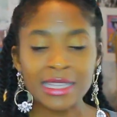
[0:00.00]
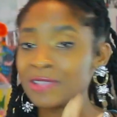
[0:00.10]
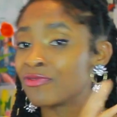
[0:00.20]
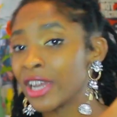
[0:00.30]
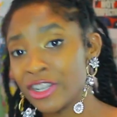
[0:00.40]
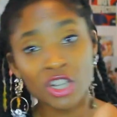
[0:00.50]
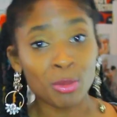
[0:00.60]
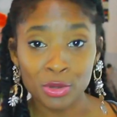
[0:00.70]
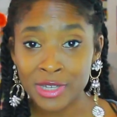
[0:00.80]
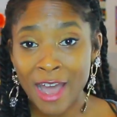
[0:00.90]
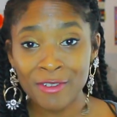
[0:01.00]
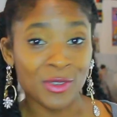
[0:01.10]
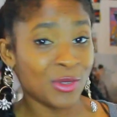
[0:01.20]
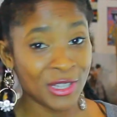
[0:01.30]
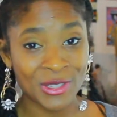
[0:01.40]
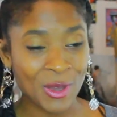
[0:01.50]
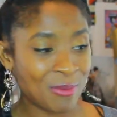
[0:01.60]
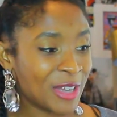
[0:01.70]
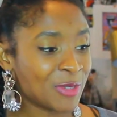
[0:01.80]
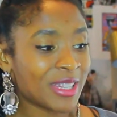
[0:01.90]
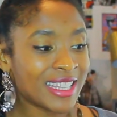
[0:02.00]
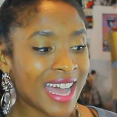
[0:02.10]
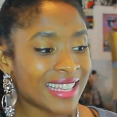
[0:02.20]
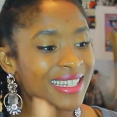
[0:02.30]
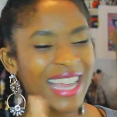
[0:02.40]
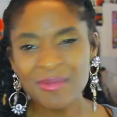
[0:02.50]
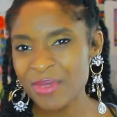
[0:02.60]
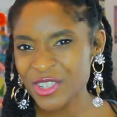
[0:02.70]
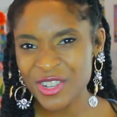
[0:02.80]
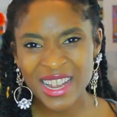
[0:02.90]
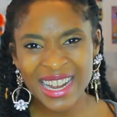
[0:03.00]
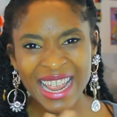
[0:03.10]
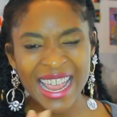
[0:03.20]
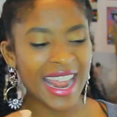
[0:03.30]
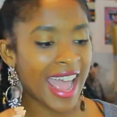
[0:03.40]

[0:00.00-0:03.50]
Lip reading: It's very jumbled now, I've used it so much, but this has a tape measure in it.